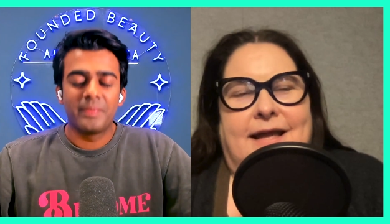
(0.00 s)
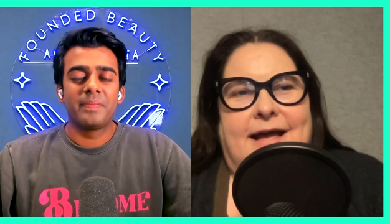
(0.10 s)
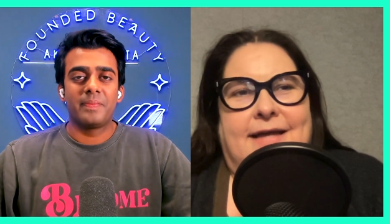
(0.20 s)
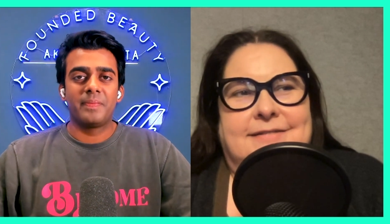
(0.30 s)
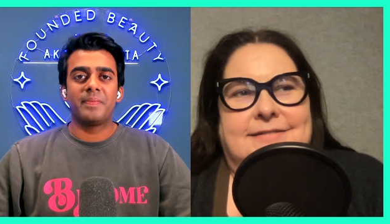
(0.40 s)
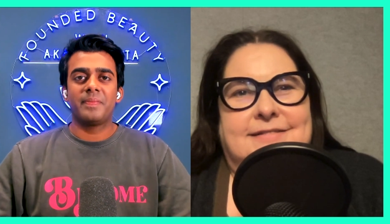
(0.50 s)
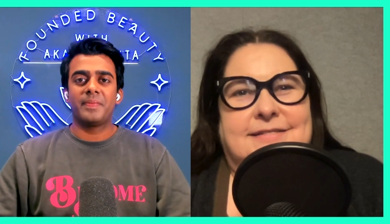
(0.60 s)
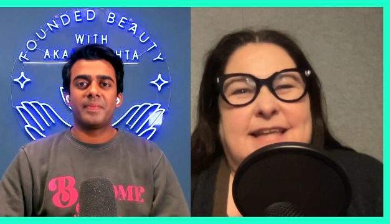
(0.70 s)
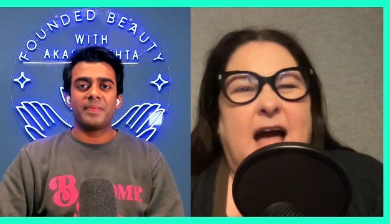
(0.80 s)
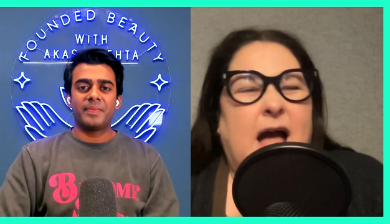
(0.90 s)
Speaker 1: and
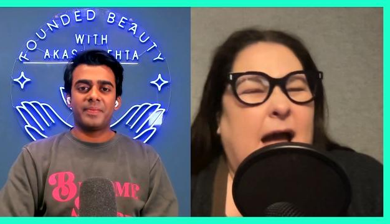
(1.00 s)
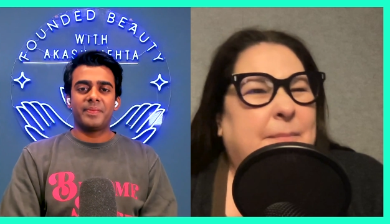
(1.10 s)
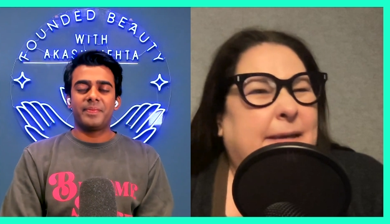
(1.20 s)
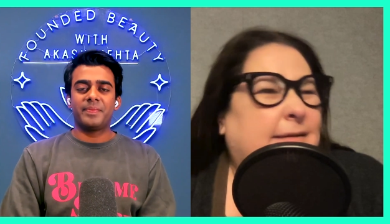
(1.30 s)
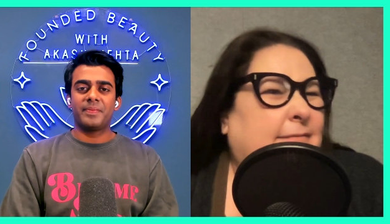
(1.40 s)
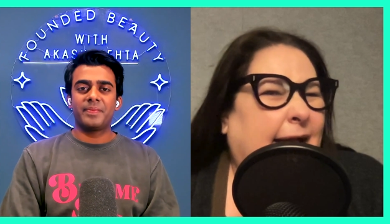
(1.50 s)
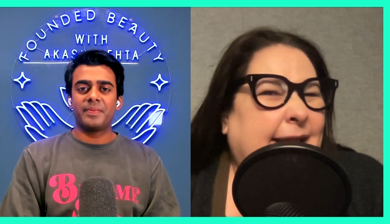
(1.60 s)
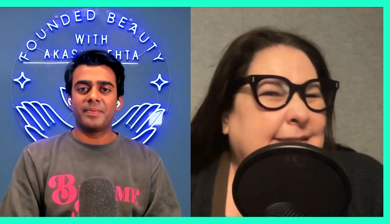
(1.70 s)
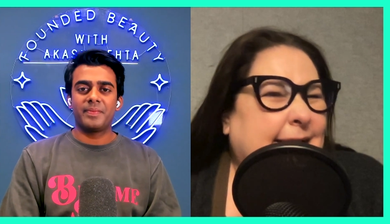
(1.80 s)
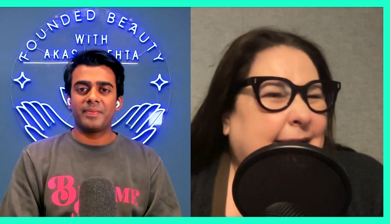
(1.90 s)
yeah, I mean, I
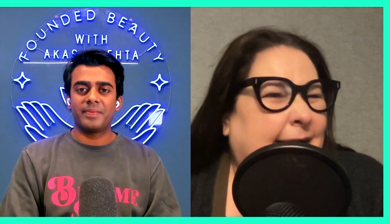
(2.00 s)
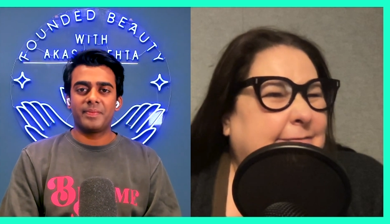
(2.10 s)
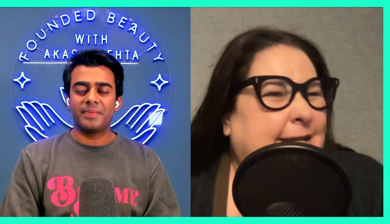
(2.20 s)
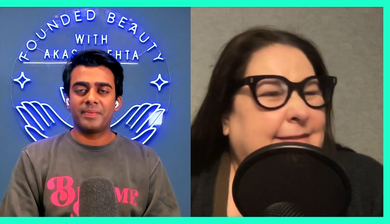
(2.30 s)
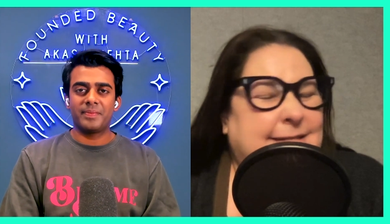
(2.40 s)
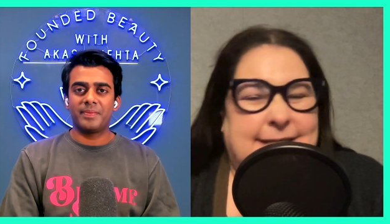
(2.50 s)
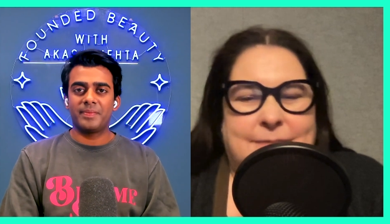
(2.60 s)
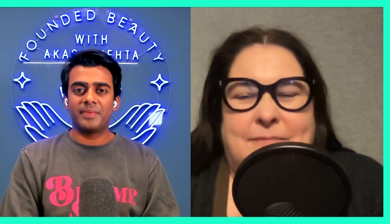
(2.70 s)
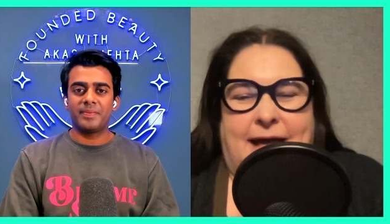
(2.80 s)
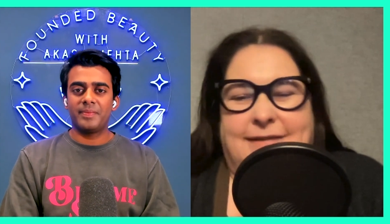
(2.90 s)
guess I kind of tell the
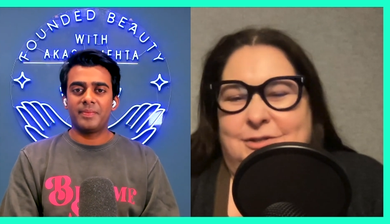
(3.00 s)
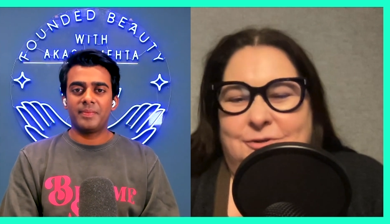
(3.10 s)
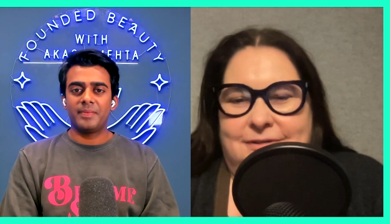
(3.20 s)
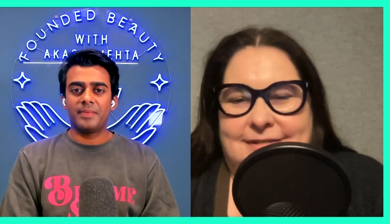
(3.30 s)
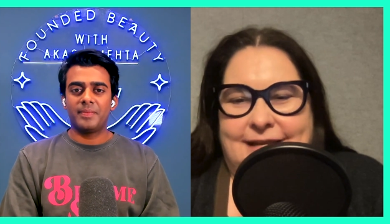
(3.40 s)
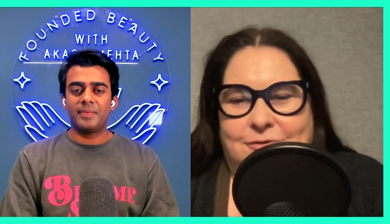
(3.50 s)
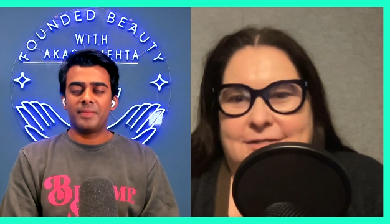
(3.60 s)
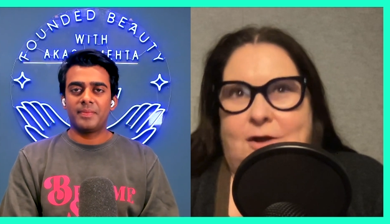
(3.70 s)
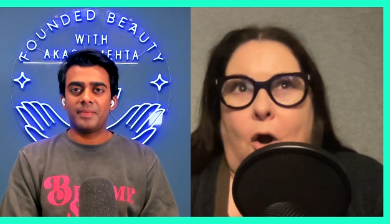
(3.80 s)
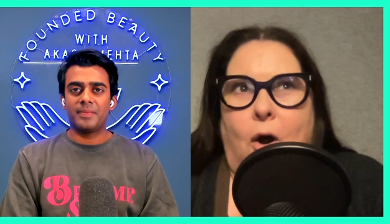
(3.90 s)
team that too. It's like you
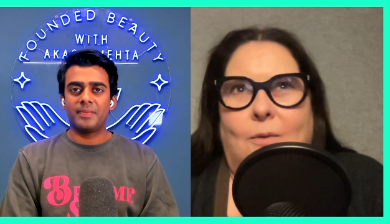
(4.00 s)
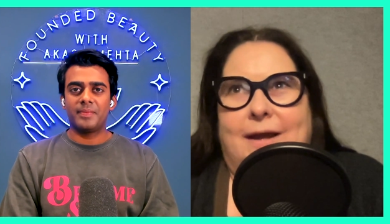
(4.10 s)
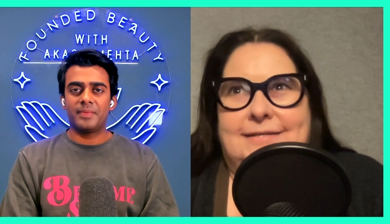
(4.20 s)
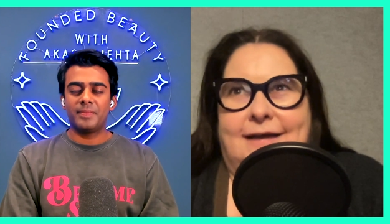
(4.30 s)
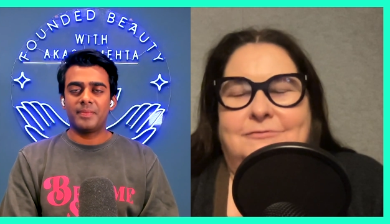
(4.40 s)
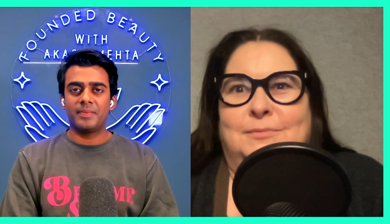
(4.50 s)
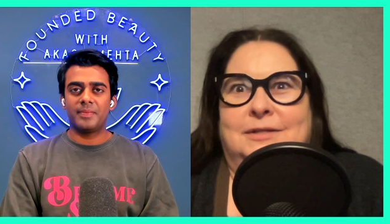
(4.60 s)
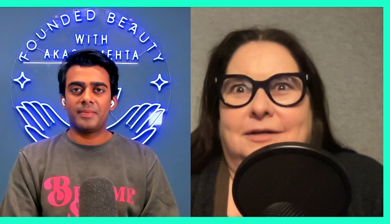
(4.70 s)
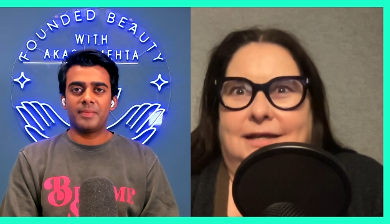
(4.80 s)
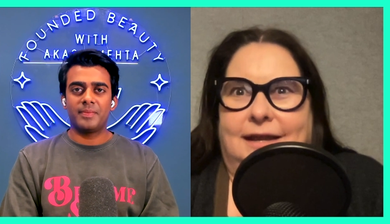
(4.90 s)
just always have to
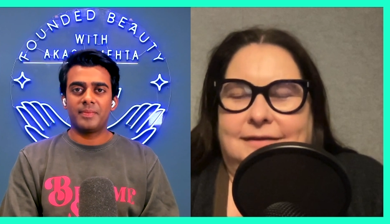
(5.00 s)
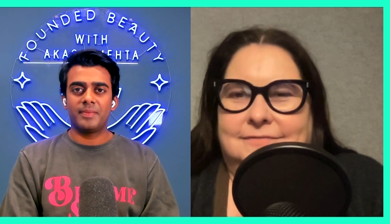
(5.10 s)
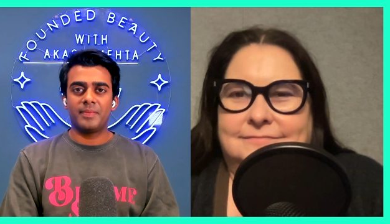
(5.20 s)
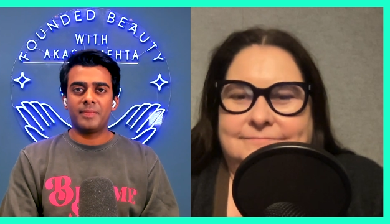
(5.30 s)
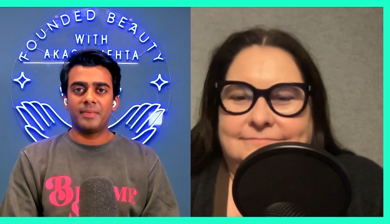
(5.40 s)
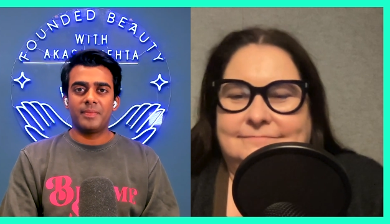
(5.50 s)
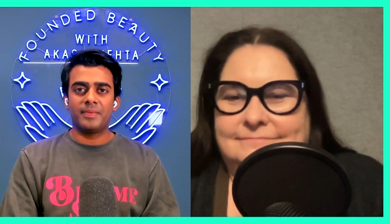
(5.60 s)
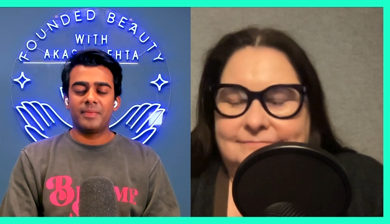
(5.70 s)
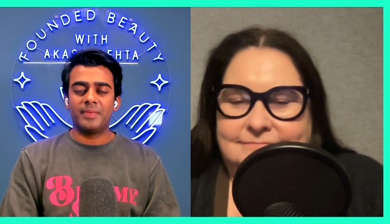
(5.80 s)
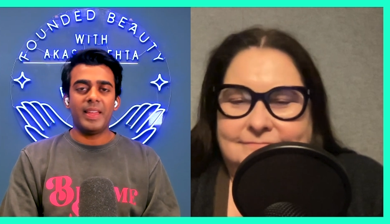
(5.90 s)
be looking.
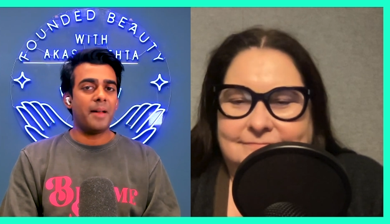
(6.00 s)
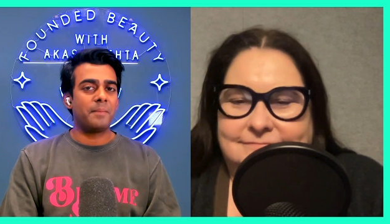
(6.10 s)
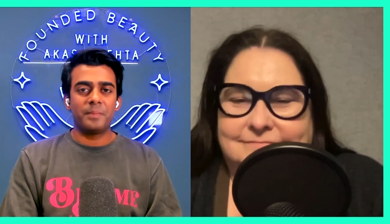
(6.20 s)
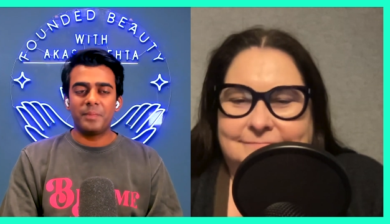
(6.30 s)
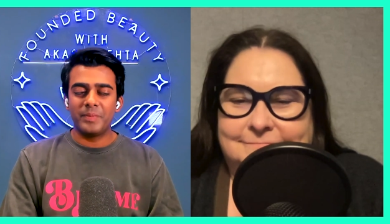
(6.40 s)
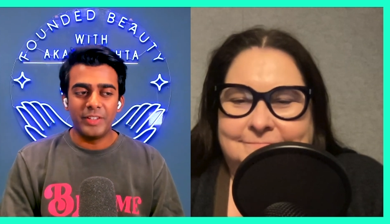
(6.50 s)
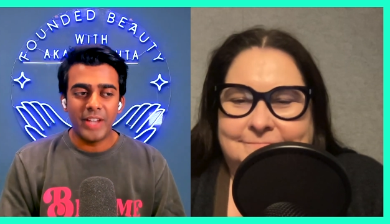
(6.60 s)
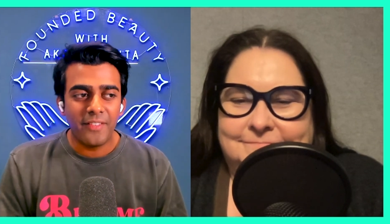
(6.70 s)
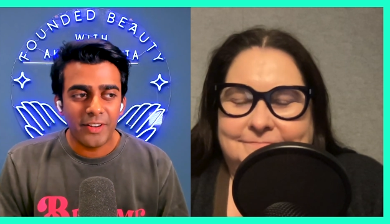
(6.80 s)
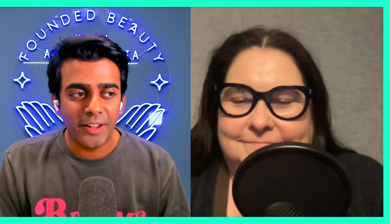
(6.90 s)
Speaker 2: Yeah. You
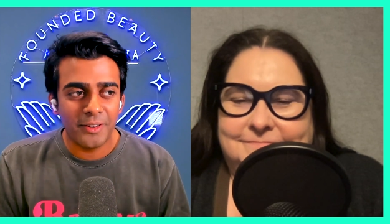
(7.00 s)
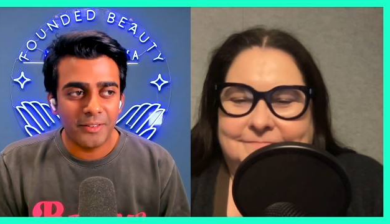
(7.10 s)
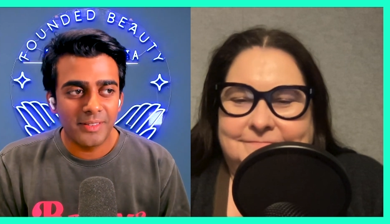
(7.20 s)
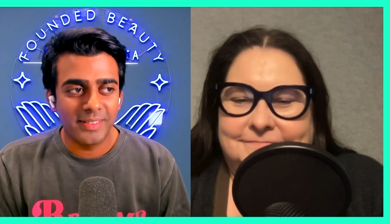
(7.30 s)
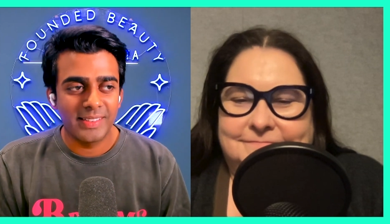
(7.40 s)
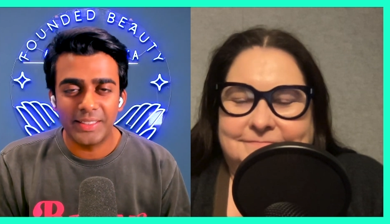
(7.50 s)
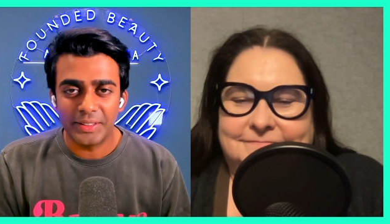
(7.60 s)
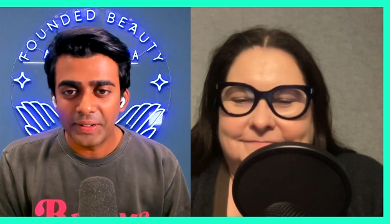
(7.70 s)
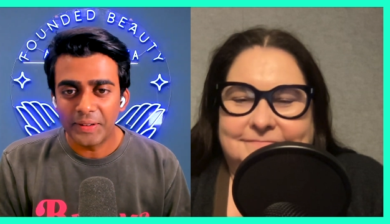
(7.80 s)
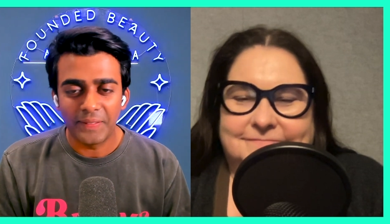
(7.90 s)
never know till
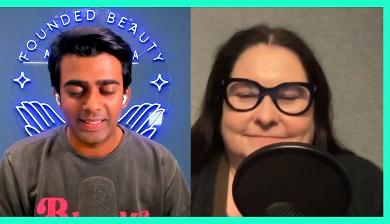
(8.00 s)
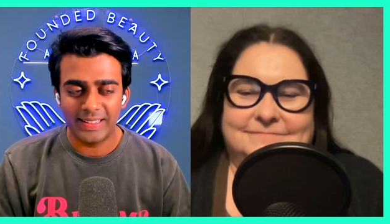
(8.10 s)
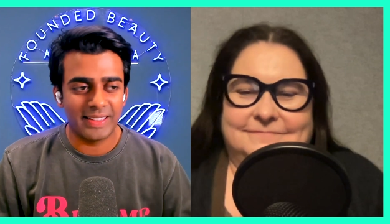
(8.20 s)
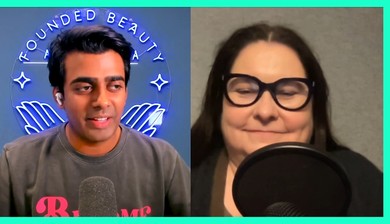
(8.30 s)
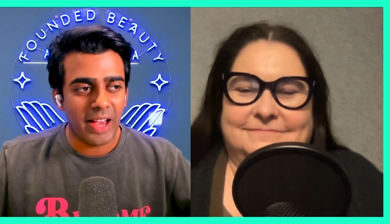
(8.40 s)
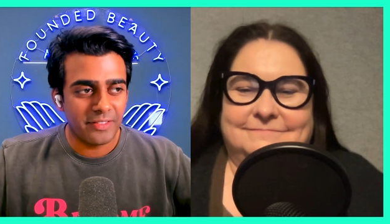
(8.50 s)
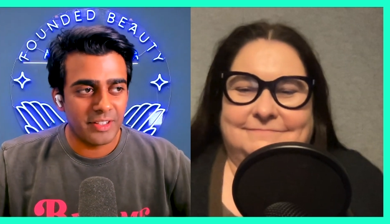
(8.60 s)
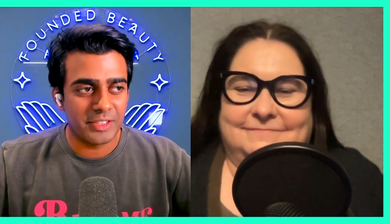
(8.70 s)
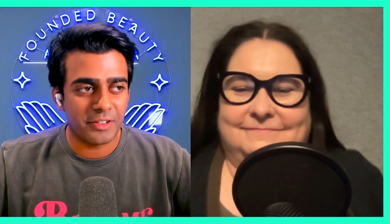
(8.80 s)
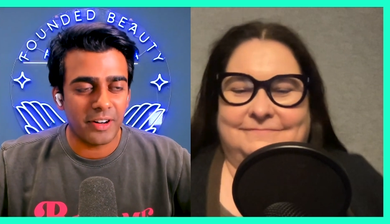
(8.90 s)
you know. And I think you have
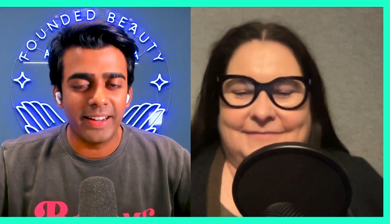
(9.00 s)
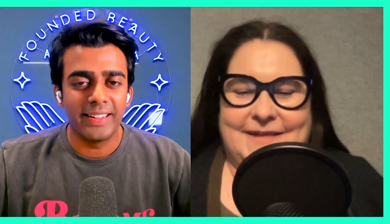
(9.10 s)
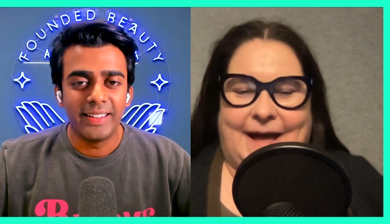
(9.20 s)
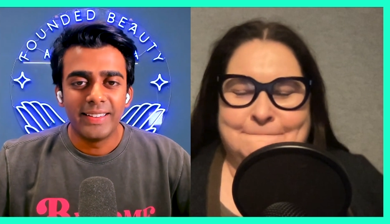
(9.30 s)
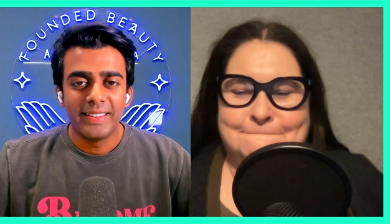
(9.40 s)
to just try yeah.